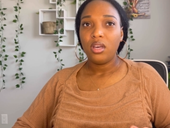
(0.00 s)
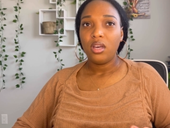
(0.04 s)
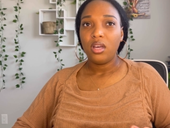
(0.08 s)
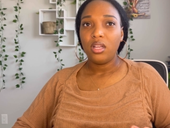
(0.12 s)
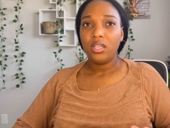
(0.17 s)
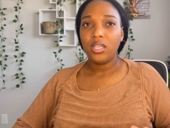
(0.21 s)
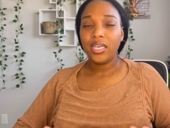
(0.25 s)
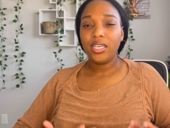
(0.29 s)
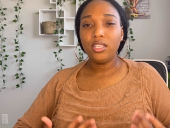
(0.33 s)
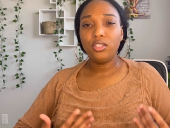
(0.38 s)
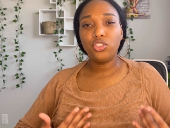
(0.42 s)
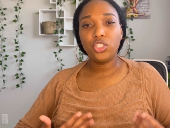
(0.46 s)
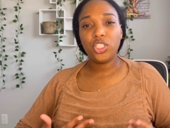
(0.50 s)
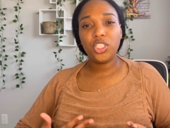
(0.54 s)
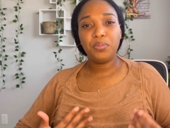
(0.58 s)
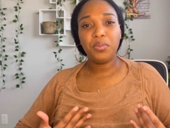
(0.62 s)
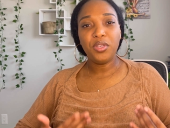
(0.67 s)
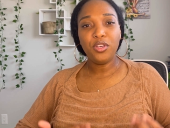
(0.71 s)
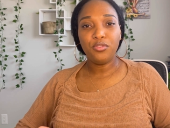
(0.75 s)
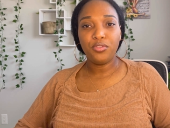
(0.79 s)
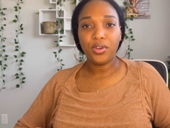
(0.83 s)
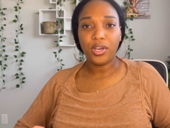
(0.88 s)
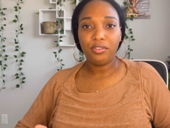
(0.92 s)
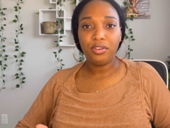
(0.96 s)
like just be
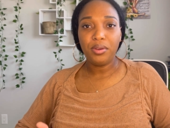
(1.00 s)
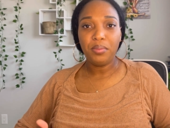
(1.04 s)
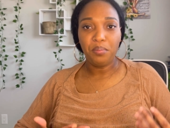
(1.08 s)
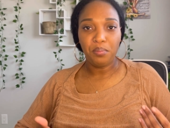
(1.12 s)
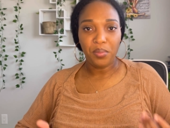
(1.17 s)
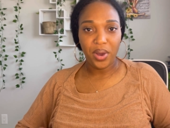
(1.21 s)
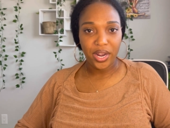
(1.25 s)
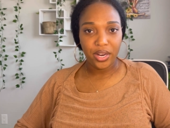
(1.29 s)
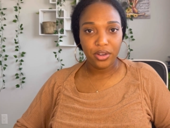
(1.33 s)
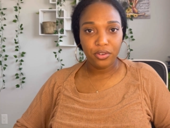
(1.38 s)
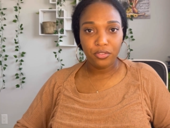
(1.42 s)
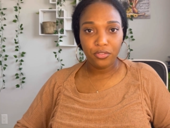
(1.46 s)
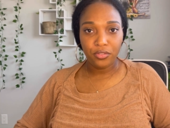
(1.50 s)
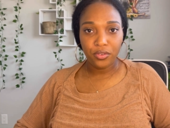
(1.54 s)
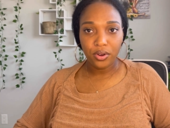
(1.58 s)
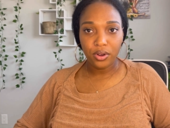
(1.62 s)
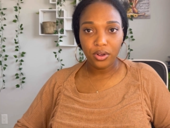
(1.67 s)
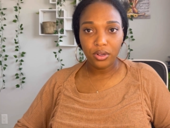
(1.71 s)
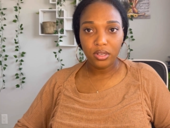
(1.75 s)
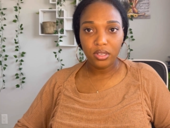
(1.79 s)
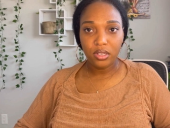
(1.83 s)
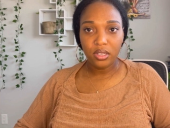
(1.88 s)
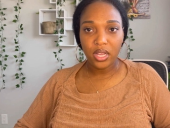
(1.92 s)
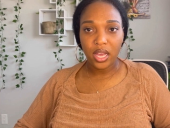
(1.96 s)
very
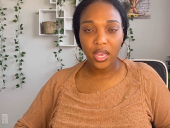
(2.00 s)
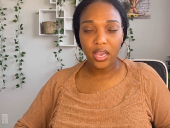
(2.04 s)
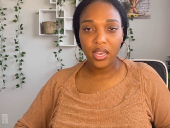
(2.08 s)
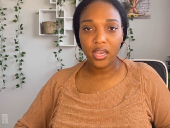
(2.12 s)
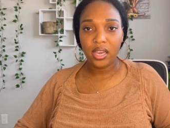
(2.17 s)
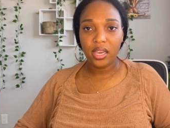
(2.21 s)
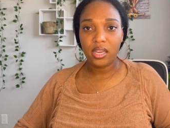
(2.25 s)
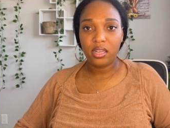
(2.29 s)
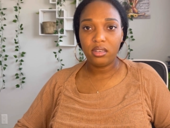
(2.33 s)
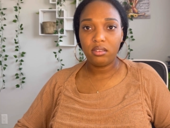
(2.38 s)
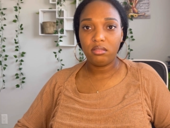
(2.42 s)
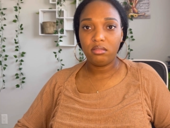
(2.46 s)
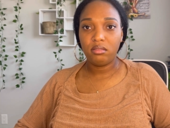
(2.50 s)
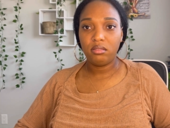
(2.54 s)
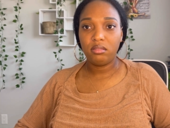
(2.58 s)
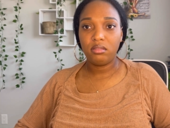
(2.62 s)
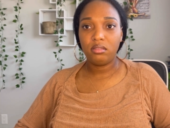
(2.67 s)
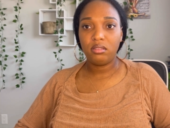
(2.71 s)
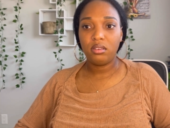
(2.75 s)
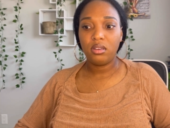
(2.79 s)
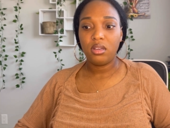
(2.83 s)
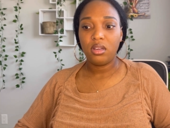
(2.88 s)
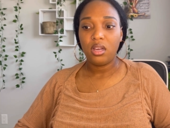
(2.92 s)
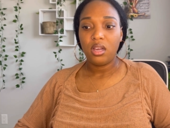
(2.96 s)
mindful
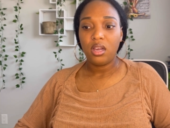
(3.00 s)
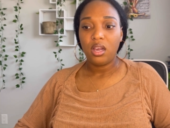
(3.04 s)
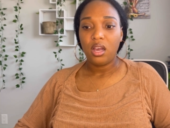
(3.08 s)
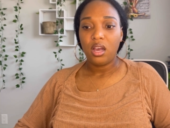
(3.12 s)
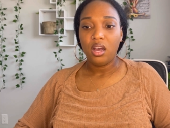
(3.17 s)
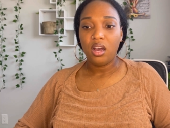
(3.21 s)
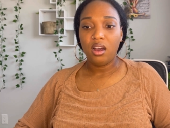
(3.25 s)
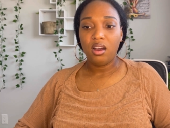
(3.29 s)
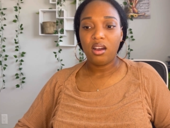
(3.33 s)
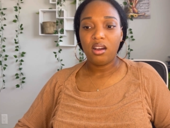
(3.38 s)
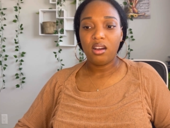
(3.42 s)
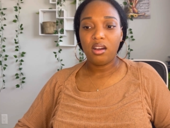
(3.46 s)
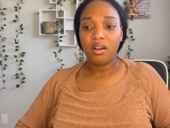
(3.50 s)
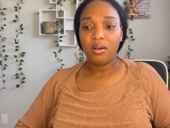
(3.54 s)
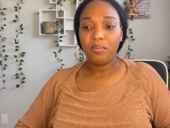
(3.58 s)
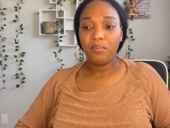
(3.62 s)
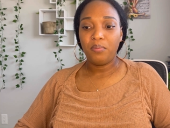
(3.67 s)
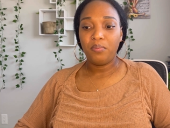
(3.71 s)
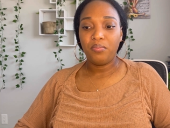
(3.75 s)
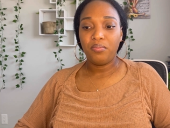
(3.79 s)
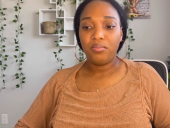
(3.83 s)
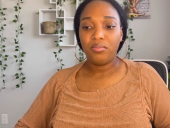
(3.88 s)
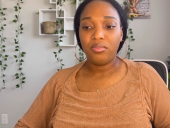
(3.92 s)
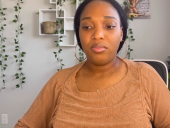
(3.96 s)
and
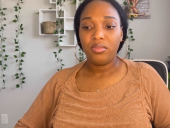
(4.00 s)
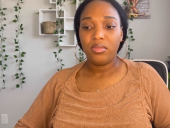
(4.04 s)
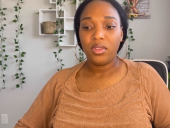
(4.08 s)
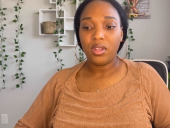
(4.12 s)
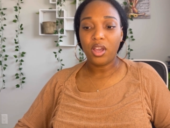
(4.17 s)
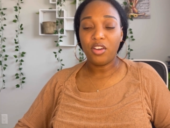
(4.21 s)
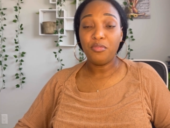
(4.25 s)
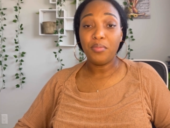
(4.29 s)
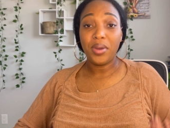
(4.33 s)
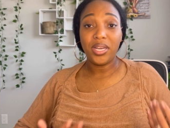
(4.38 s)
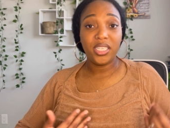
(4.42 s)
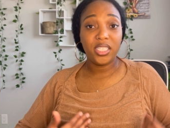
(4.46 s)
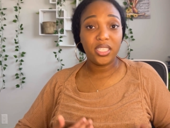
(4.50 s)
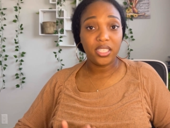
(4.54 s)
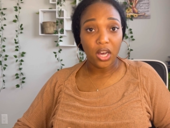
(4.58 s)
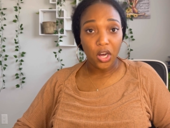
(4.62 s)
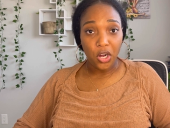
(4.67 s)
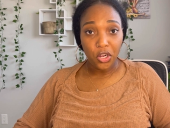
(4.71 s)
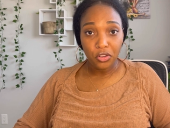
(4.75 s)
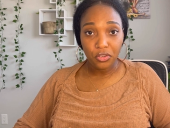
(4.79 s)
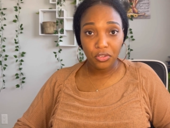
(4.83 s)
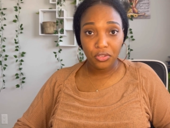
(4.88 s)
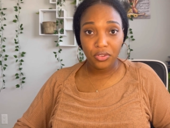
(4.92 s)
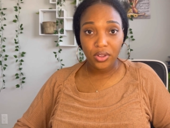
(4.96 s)
of
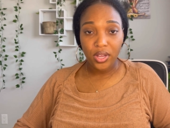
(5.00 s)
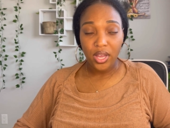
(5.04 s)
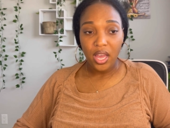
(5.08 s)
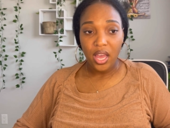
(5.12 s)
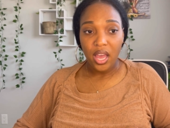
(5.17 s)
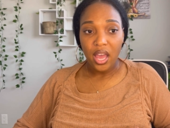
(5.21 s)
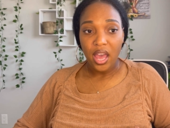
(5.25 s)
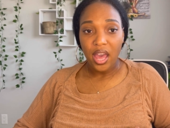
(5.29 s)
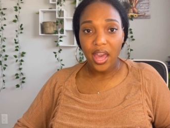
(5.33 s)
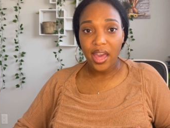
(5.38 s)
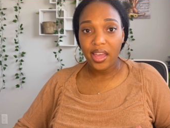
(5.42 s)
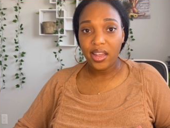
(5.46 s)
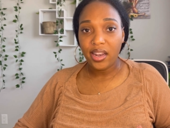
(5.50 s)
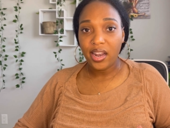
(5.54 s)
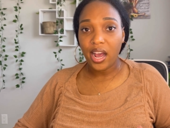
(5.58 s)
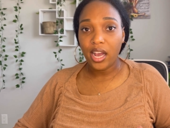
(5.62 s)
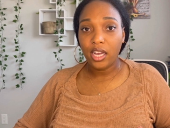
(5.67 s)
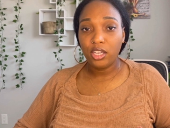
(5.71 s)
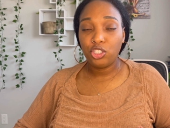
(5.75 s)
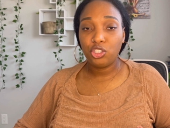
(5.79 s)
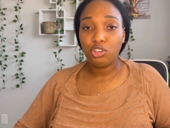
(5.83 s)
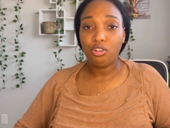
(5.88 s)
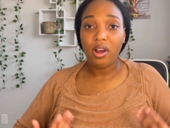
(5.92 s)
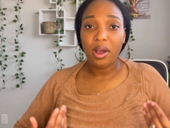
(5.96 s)
myself, and I
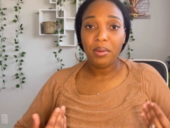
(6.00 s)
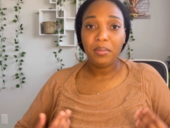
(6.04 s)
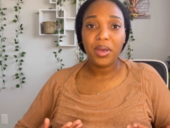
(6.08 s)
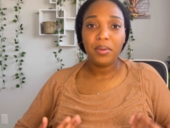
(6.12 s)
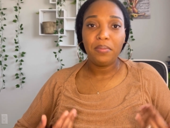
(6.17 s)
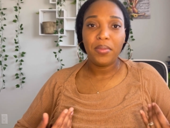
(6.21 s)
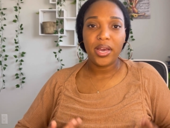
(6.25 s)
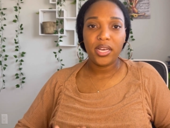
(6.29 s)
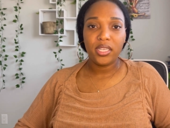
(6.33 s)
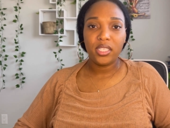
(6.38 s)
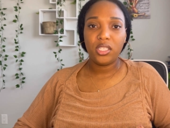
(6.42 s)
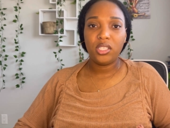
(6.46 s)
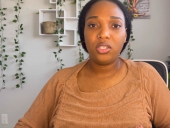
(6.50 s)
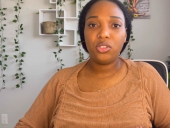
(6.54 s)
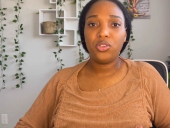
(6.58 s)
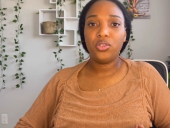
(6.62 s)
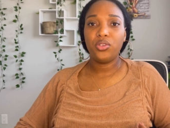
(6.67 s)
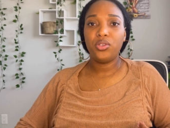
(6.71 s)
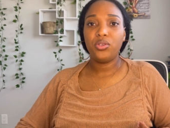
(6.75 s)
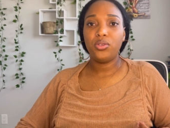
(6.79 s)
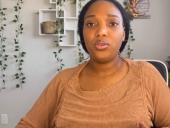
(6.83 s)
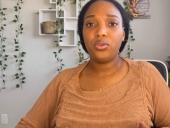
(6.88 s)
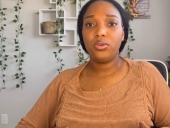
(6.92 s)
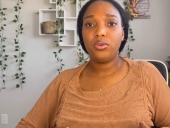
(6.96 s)
try my best
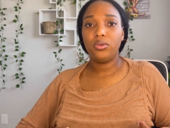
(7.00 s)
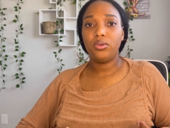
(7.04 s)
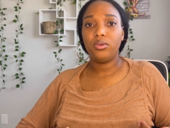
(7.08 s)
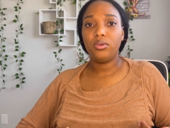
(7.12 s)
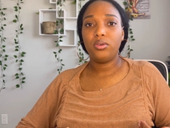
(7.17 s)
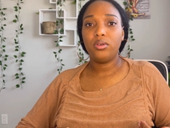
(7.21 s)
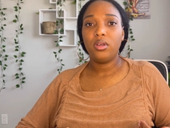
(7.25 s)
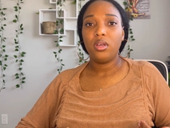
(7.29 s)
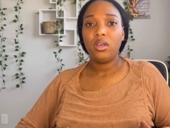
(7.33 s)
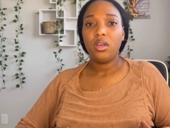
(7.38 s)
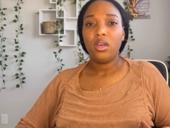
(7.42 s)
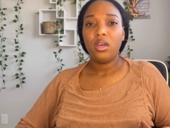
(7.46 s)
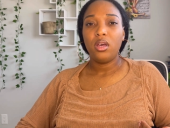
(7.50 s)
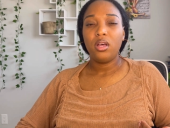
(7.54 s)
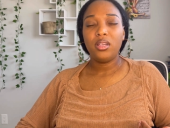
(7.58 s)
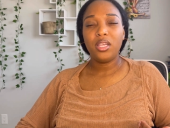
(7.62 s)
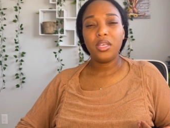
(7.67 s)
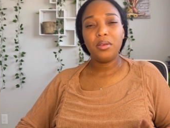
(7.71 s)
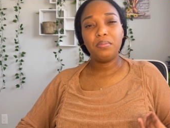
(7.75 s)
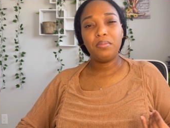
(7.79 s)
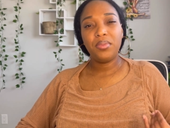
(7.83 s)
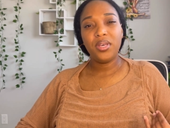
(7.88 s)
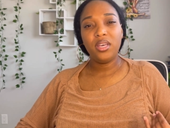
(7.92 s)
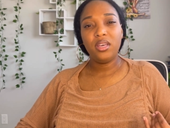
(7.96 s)
to
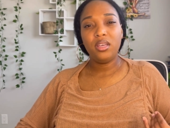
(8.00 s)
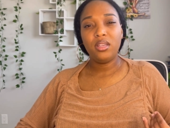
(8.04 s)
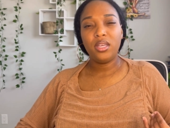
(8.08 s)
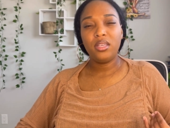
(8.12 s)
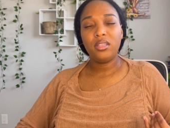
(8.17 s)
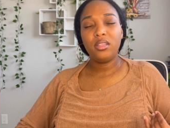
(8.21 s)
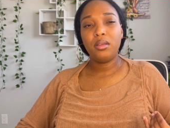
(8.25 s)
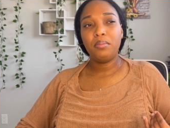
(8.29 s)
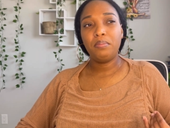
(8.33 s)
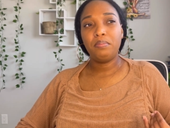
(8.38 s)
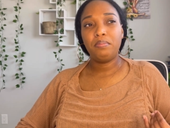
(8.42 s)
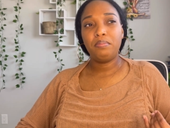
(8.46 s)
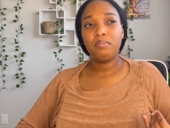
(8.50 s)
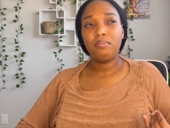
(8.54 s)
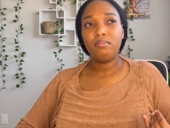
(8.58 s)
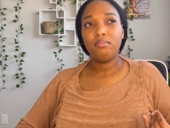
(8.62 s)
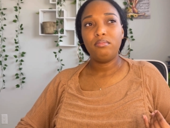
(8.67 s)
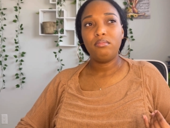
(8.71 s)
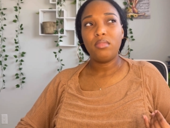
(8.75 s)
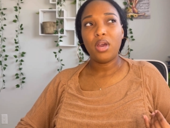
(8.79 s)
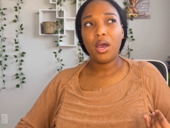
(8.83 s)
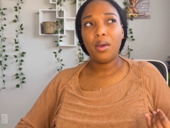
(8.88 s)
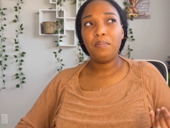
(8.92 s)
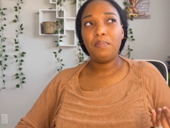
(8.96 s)
like be like
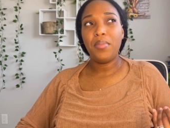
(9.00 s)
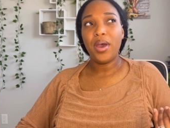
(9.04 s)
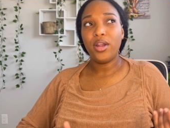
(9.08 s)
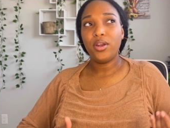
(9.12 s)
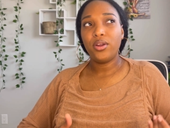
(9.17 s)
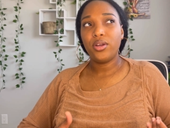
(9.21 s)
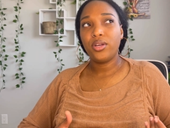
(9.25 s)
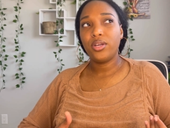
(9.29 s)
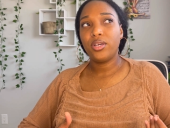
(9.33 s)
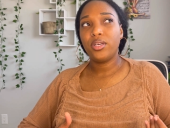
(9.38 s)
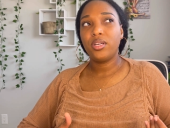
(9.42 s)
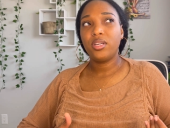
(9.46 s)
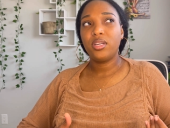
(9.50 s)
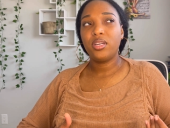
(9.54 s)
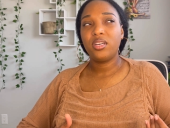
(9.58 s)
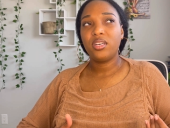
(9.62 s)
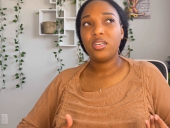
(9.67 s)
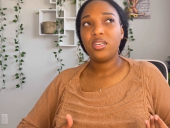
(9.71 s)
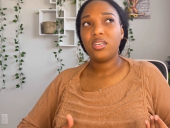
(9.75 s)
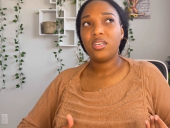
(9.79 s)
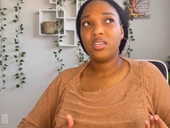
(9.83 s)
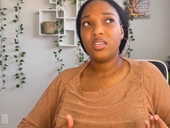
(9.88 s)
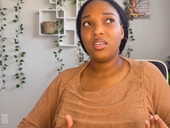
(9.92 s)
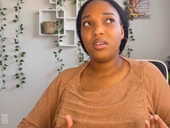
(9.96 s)
a better
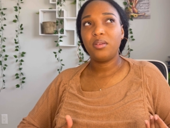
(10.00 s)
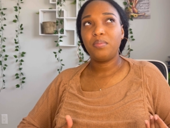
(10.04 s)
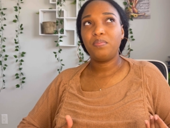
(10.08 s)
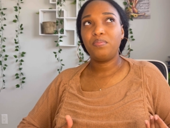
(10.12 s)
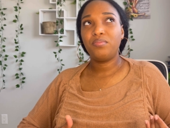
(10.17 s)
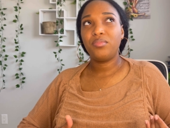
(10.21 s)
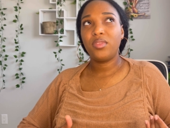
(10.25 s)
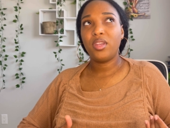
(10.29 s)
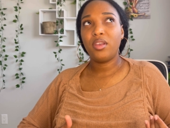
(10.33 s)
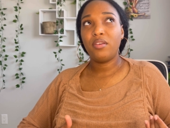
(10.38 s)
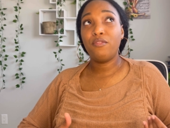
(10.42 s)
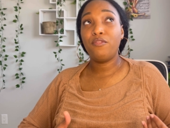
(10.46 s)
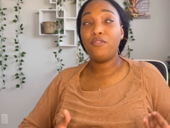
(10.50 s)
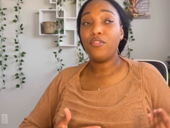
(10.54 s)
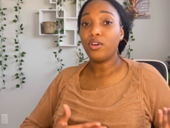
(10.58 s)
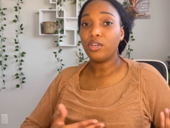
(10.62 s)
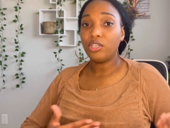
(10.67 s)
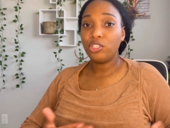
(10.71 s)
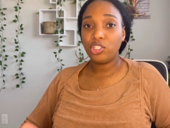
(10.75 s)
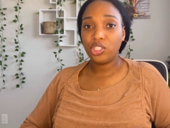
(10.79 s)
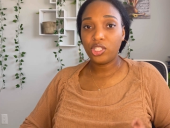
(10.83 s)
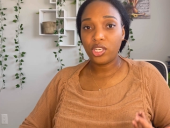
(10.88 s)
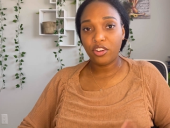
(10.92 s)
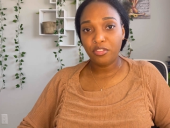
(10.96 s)

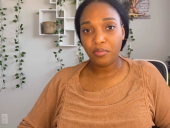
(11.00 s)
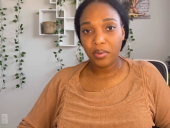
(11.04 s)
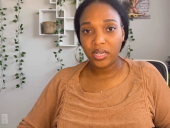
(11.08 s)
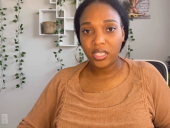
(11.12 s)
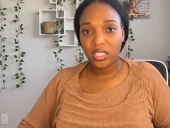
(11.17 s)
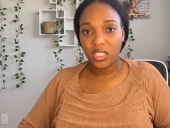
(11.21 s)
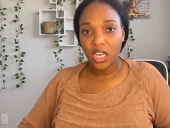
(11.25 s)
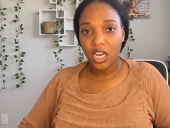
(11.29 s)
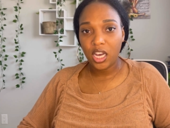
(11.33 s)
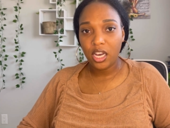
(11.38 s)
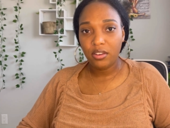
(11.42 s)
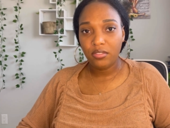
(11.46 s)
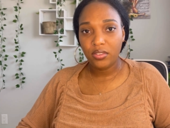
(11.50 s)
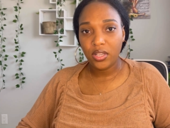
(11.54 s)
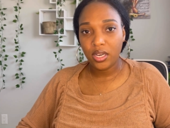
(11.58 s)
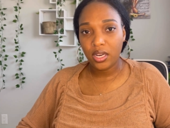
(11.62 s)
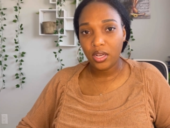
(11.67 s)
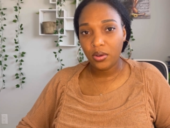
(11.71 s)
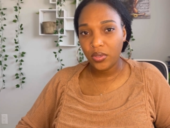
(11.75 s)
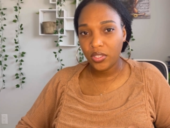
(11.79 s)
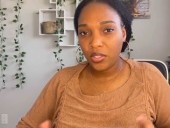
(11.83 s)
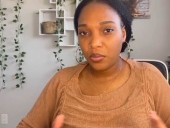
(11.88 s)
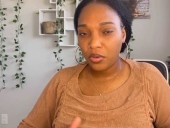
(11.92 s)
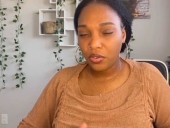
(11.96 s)
version of myself than I
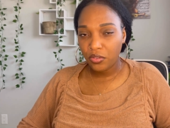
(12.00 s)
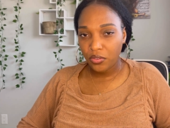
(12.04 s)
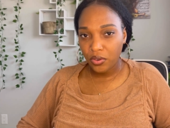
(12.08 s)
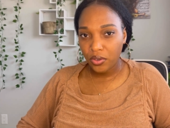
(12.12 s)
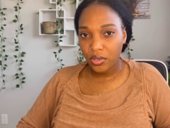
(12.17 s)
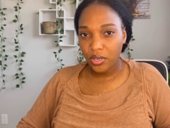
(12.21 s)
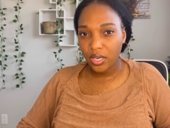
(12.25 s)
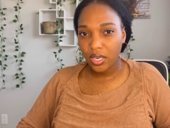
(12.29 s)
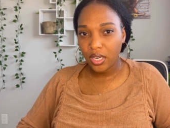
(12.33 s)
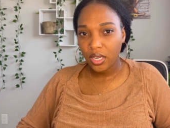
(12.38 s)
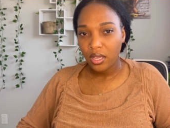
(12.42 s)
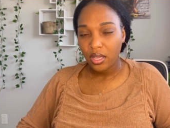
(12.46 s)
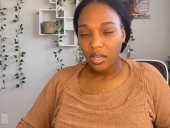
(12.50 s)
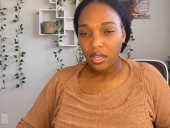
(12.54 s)
was before.